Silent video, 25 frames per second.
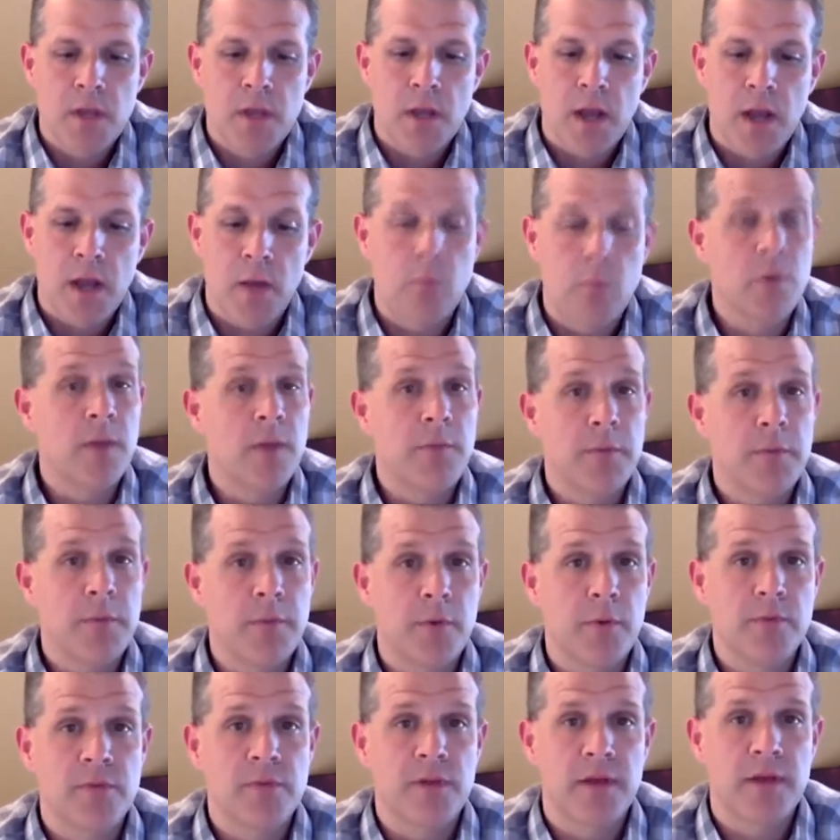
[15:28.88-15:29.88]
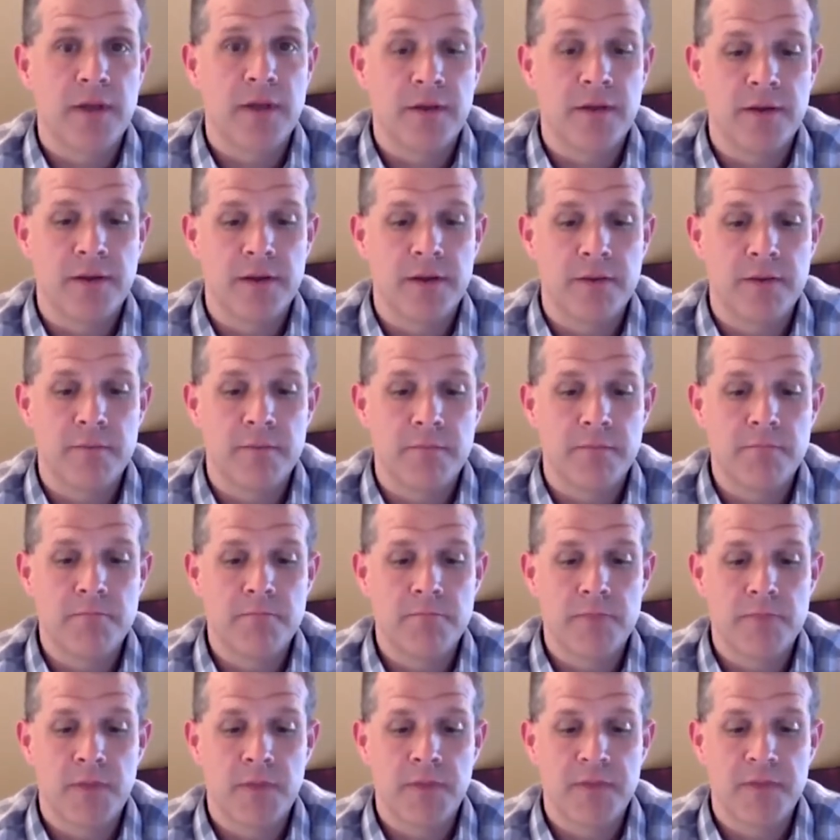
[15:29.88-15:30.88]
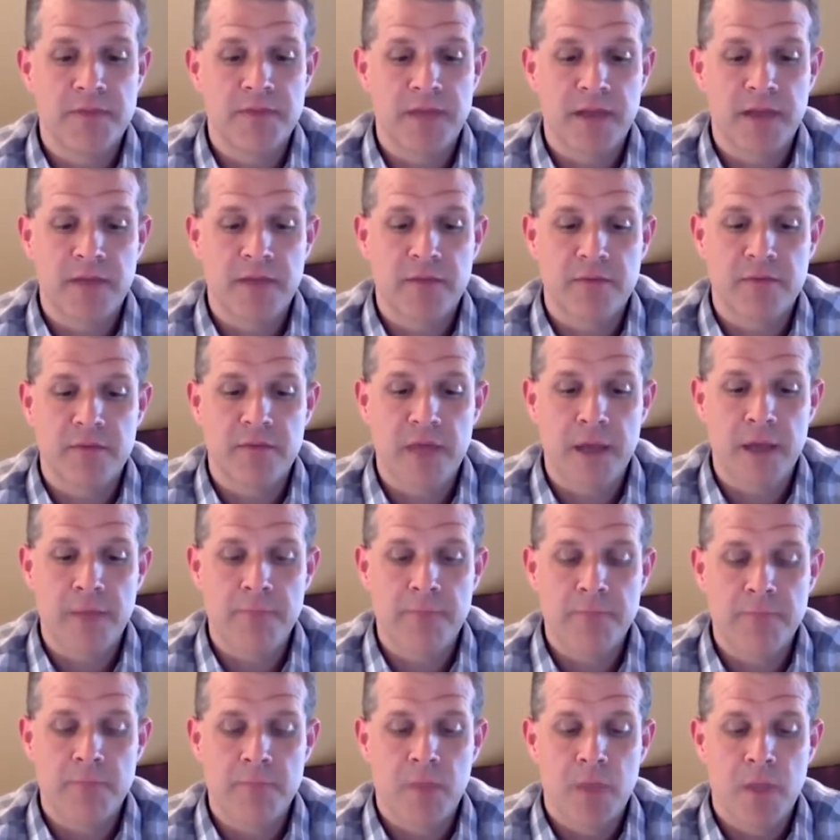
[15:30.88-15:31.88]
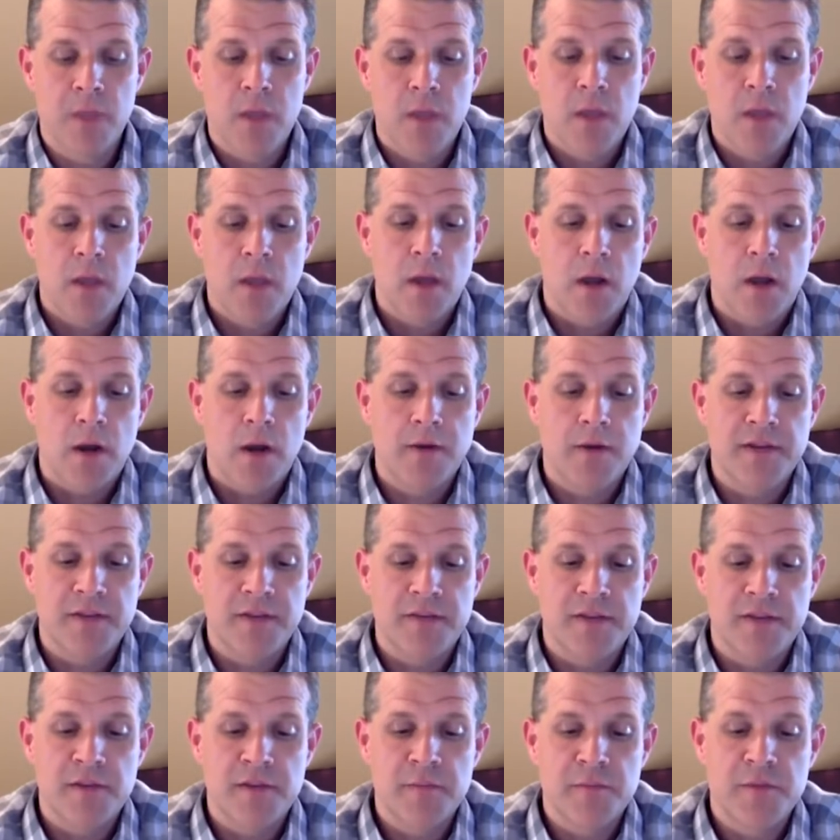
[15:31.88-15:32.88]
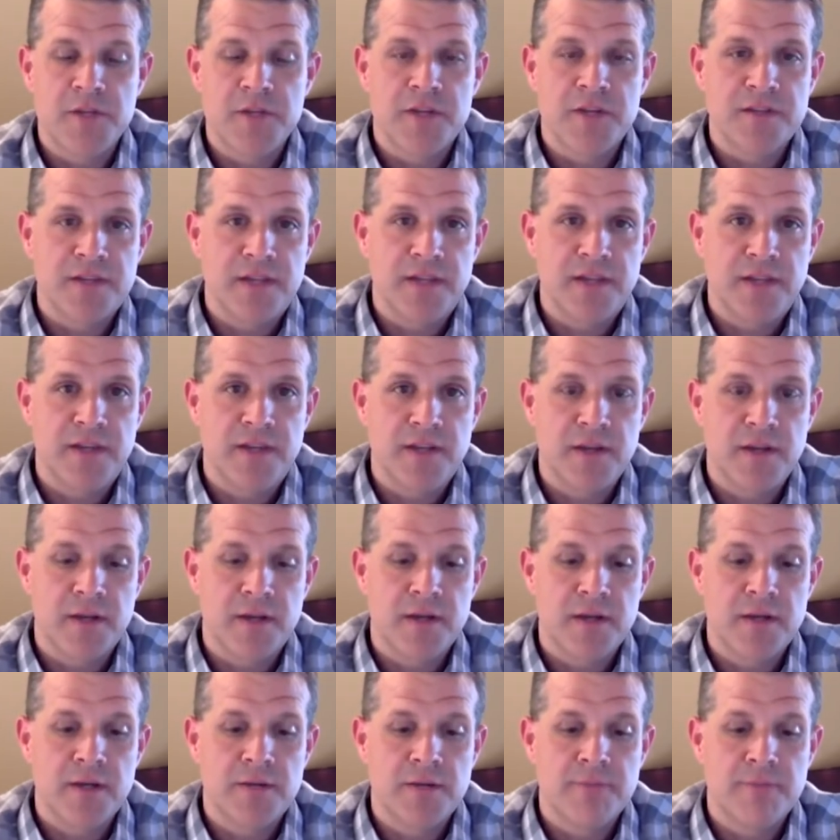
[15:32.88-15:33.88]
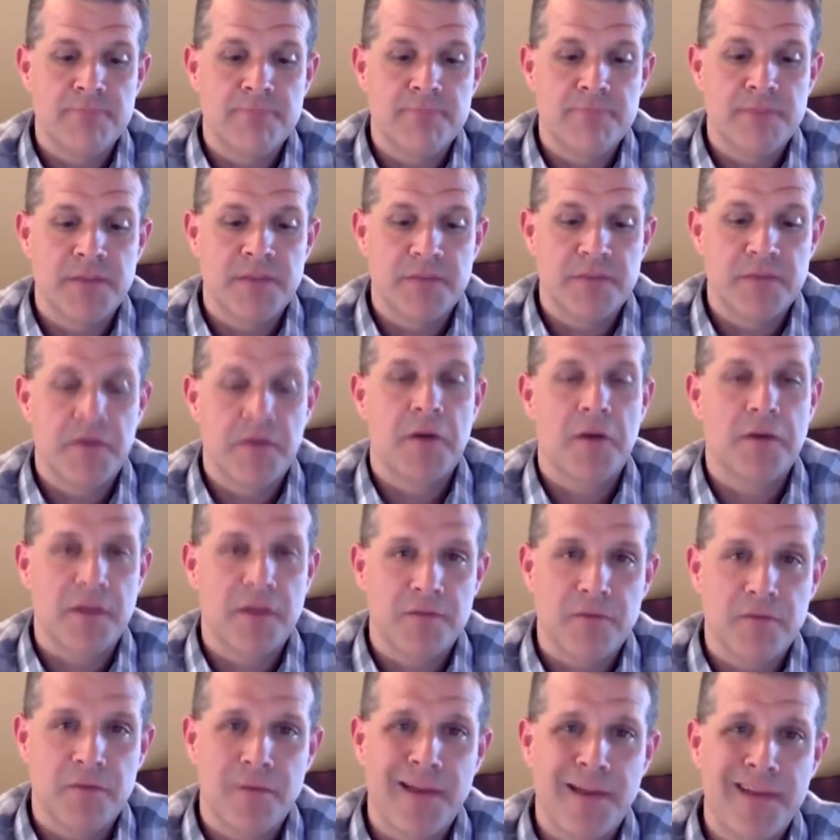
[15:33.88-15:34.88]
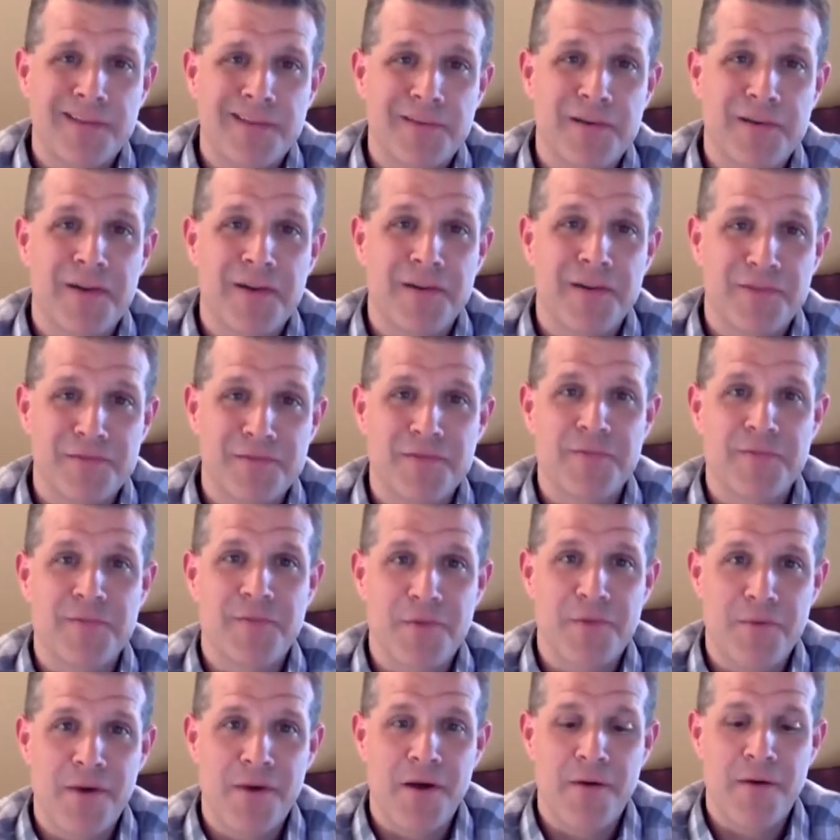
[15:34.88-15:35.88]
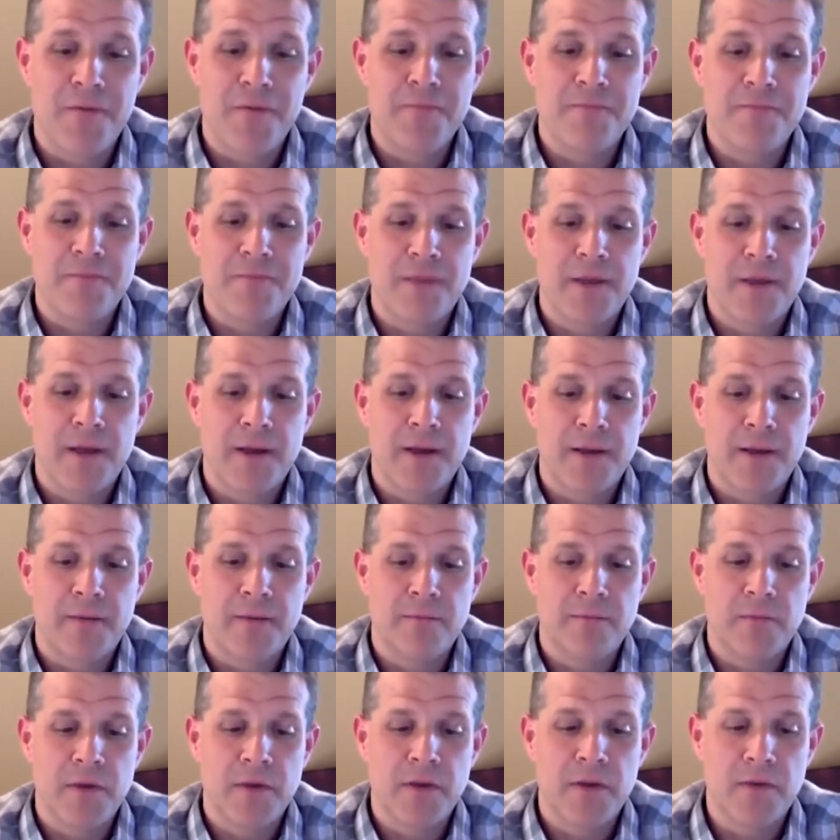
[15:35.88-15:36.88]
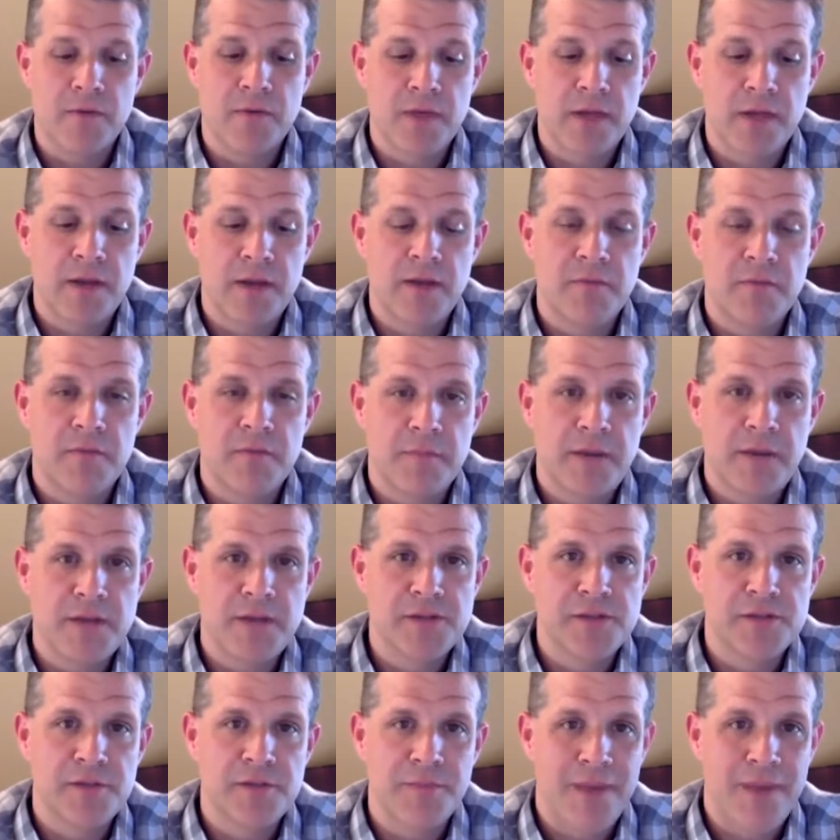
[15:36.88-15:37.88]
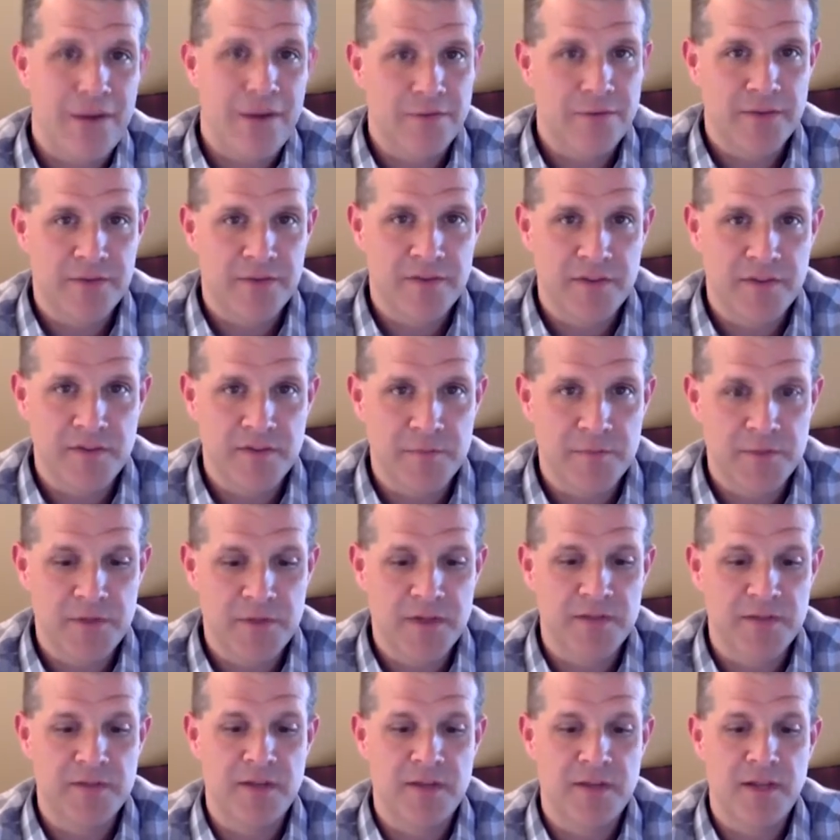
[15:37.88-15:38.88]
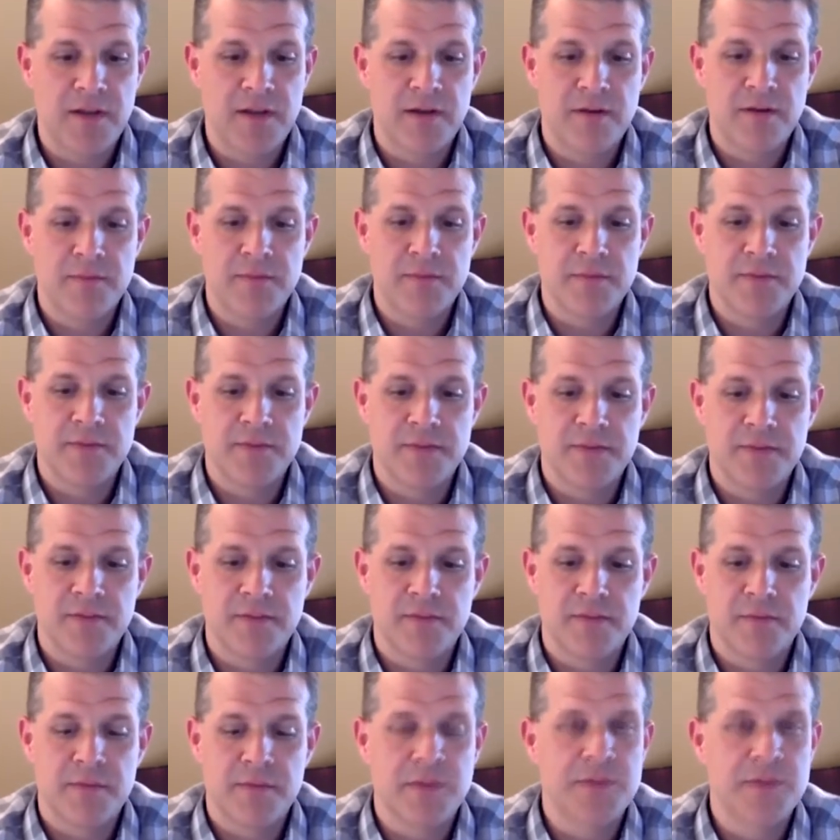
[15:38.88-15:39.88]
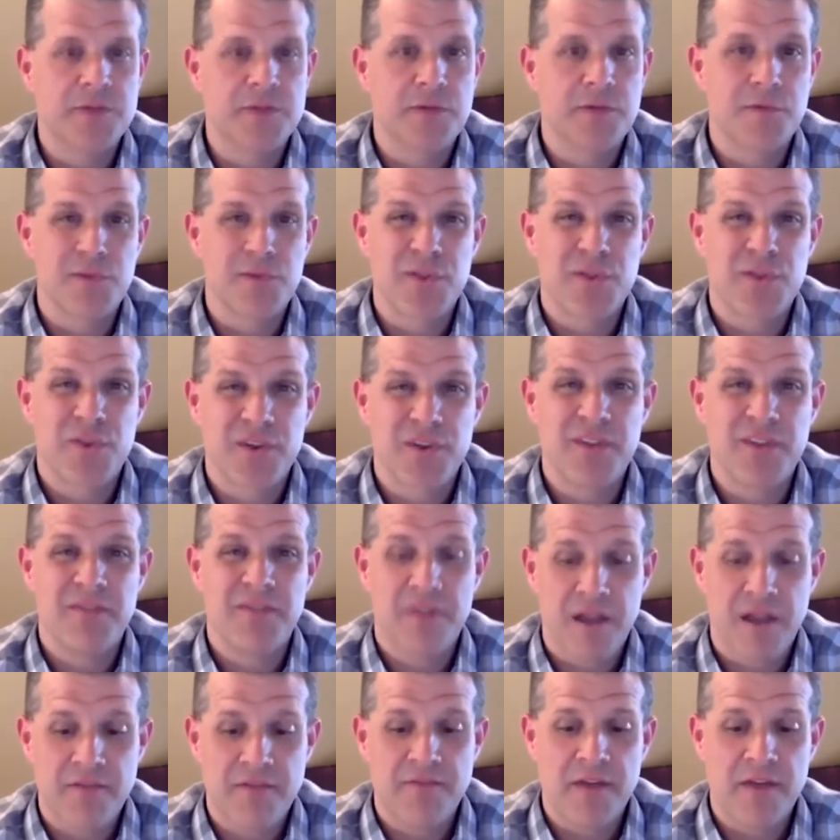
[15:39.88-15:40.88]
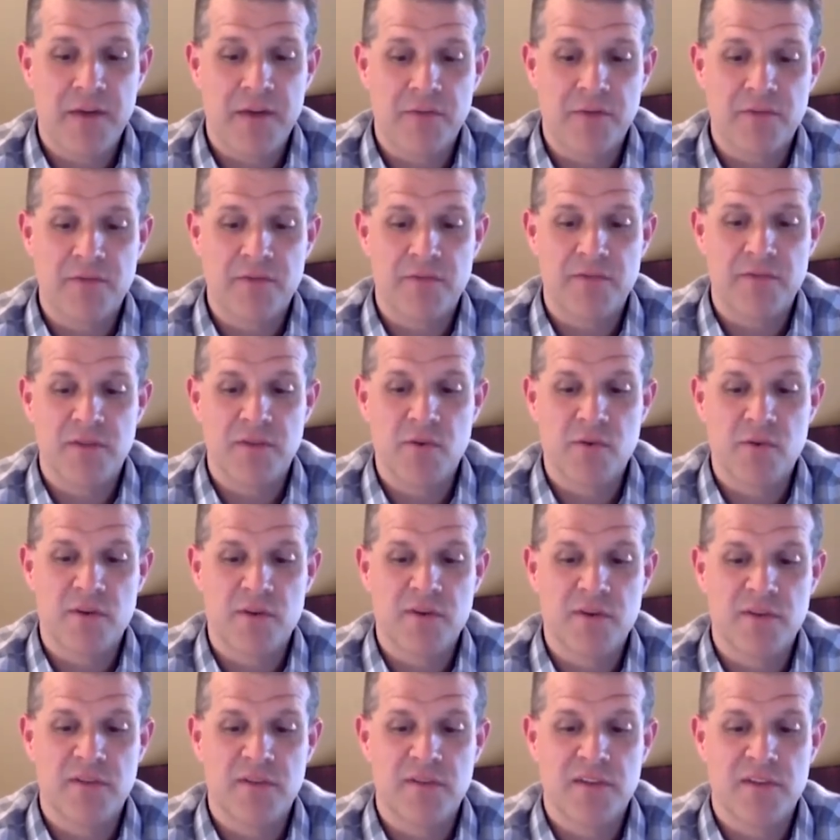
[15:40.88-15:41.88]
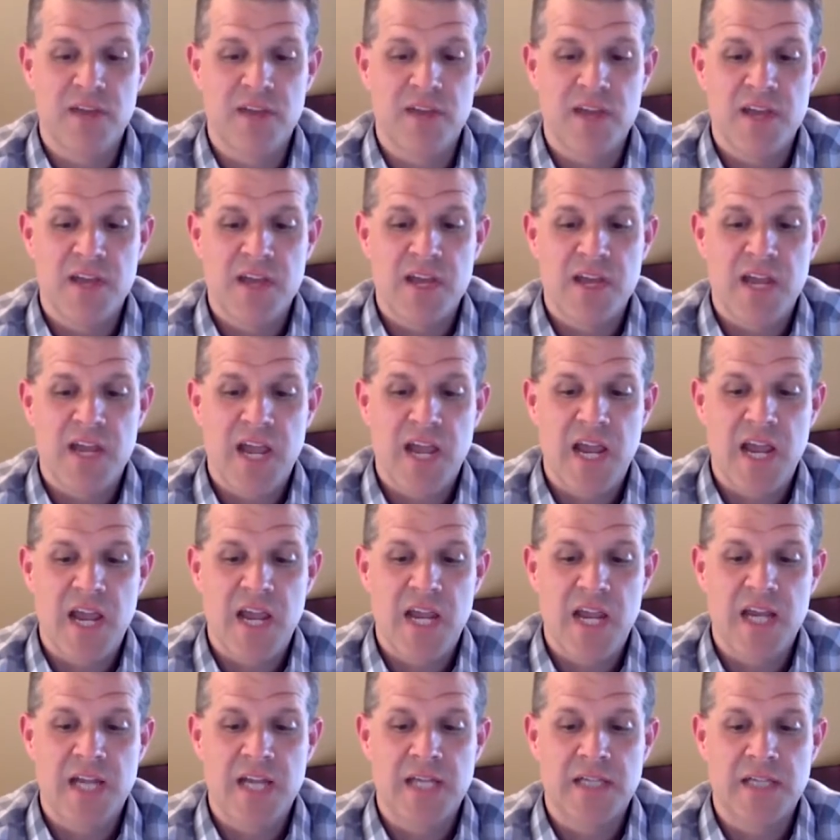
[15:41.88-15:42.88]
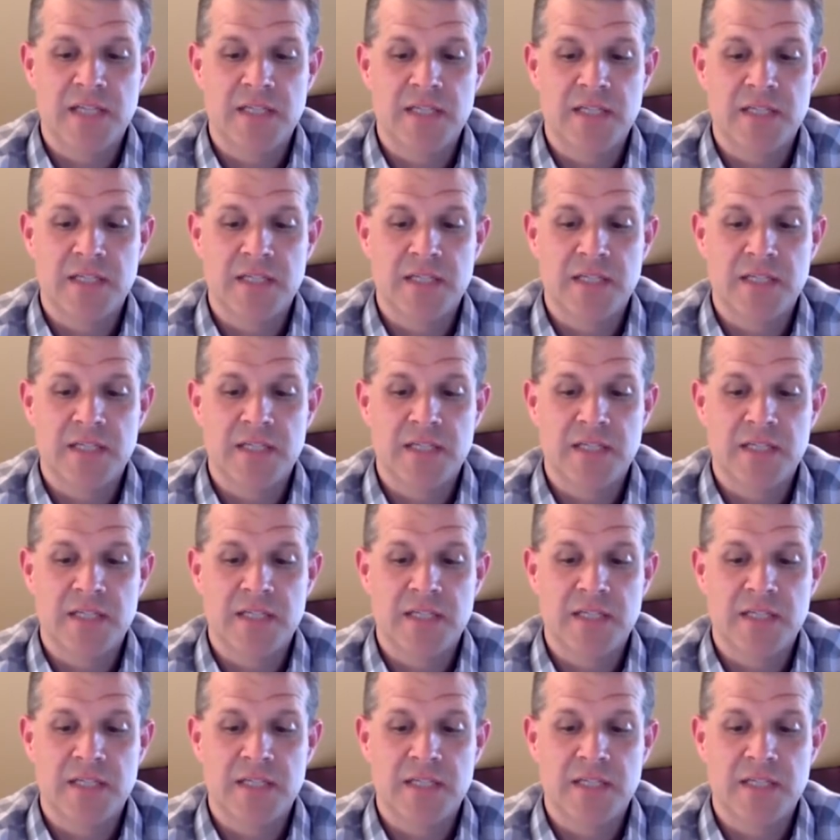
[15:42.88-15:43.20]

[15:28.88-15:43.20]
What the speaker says: We'll keep you posted on the status of that. Our Destination Machesney gift card giveaway has gone extremely well. We know that information about Destination Machesney and our business has reached over 35,000 viewers, and